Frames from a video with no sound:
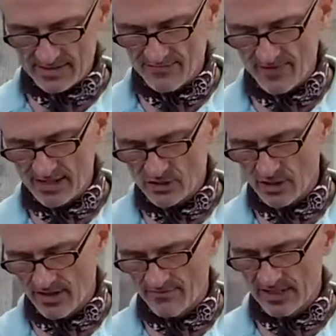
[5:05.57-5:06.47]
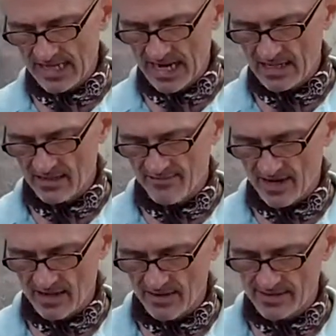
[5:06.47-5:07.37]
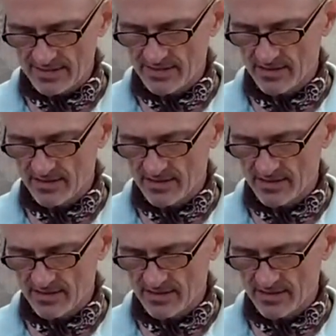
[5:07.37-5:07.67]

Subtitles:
French love to candy violets.